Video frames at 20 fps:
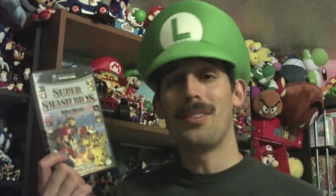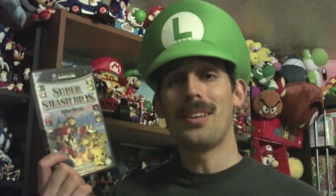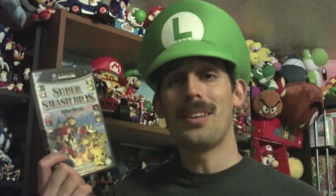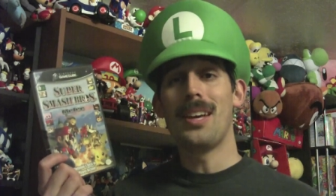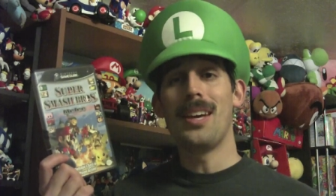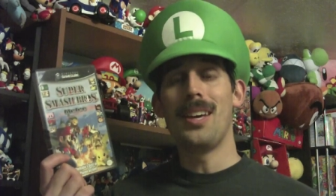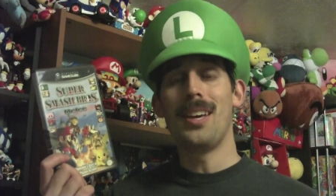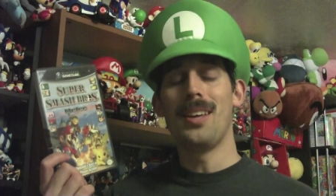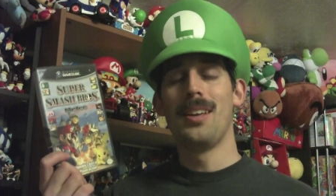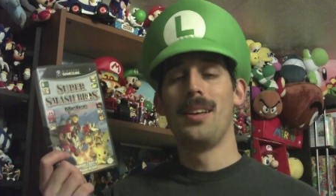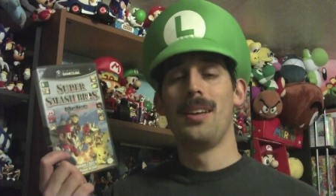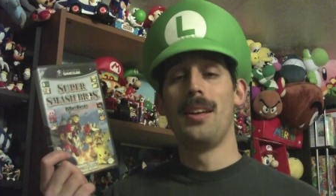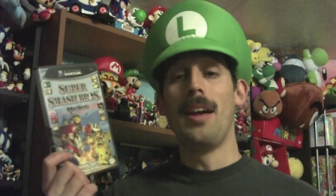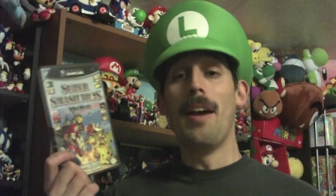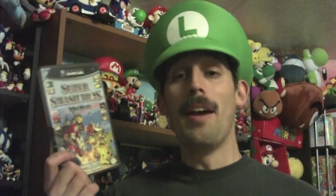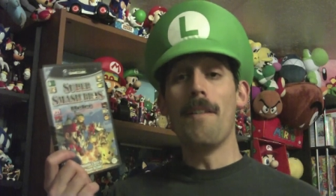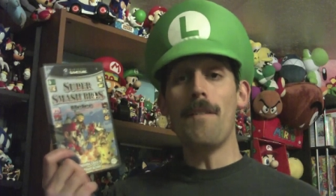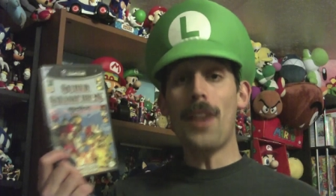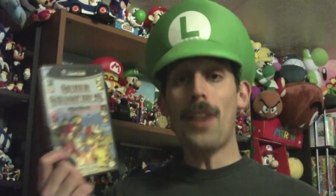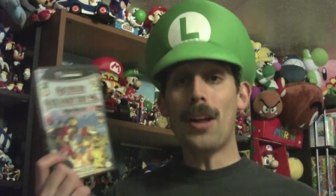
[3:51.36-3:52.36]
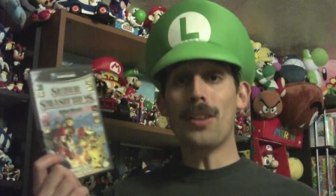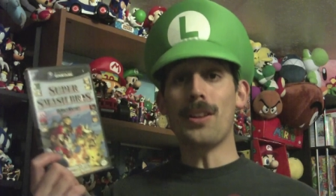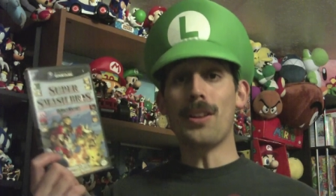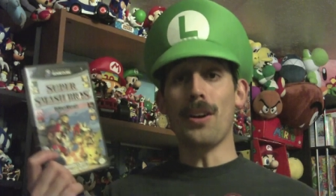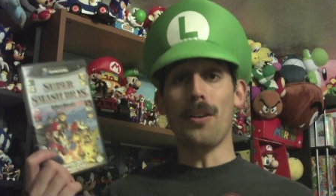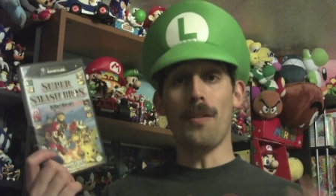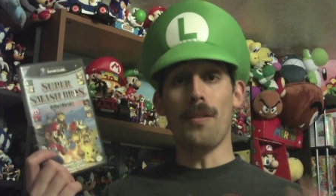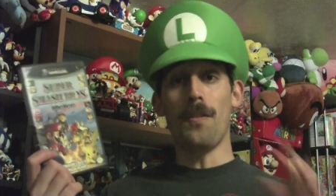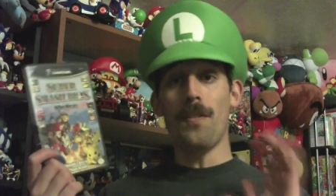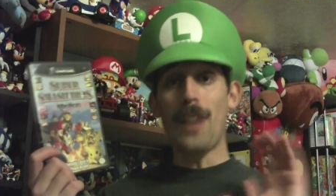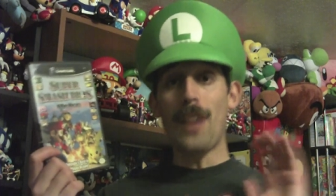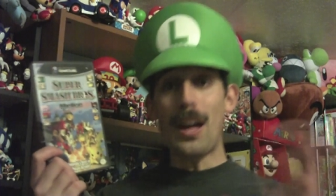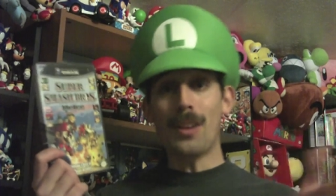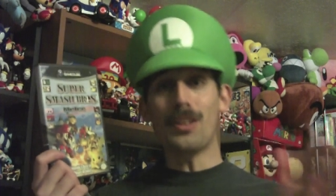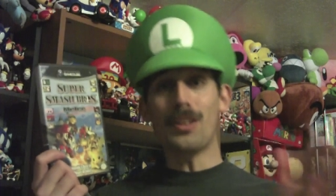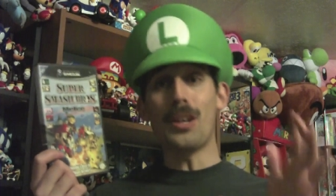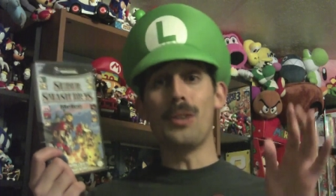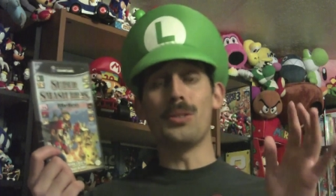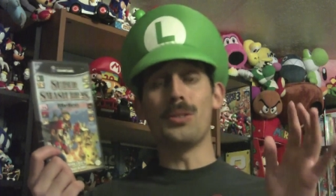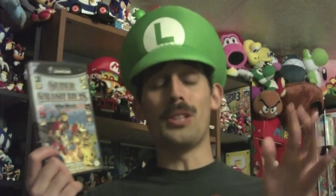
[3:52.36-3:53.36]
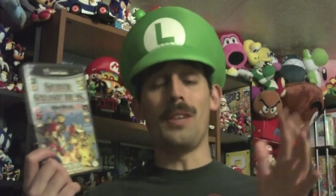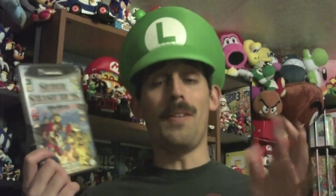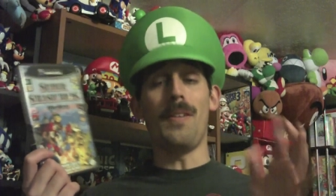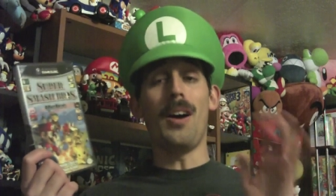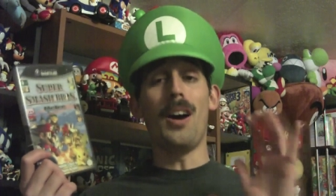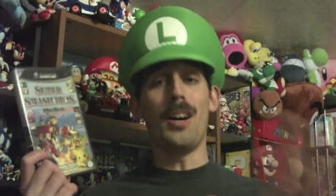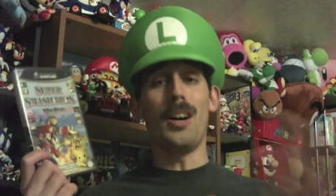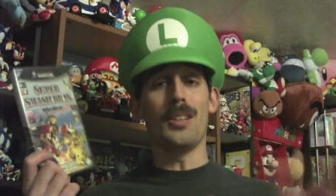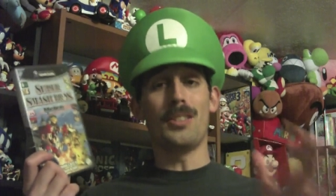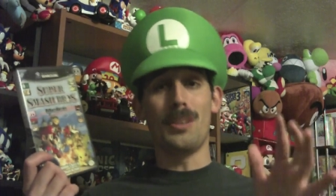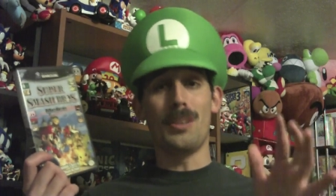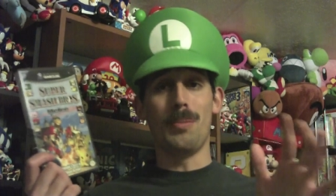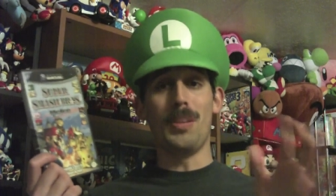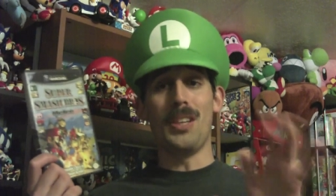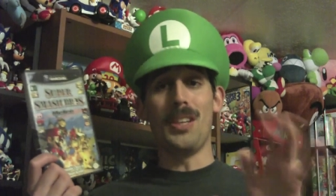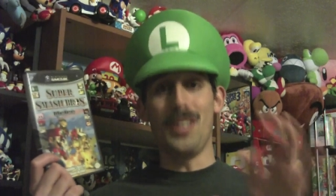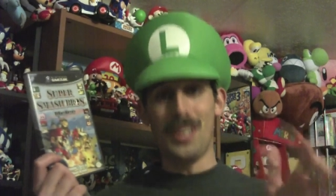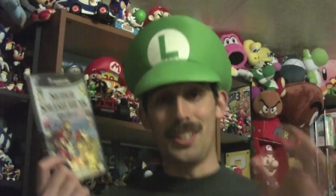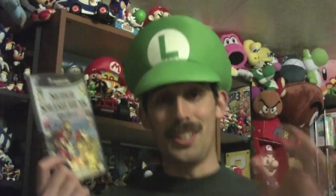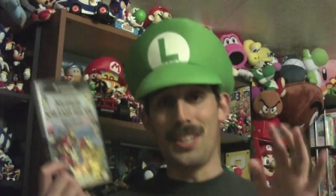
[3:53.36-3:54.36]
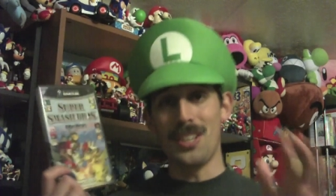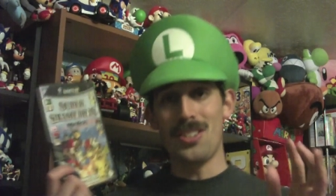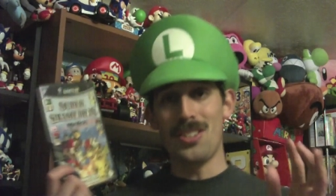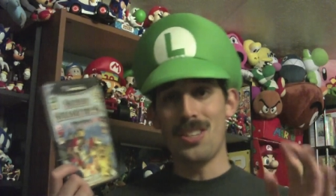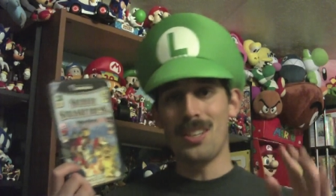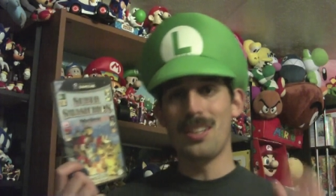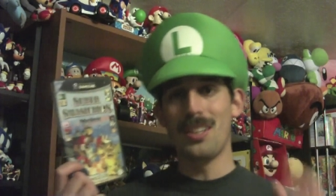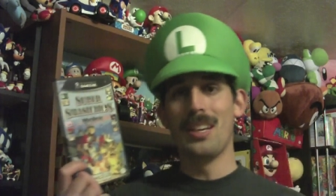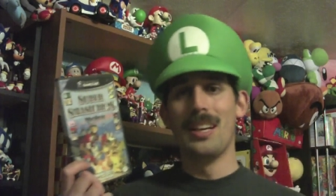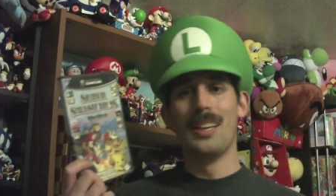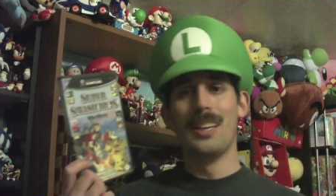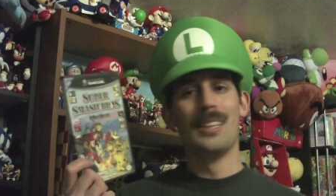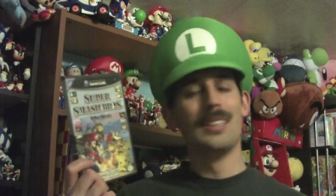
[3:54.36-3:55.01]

Okay. Falco. Falco's an awesome addition.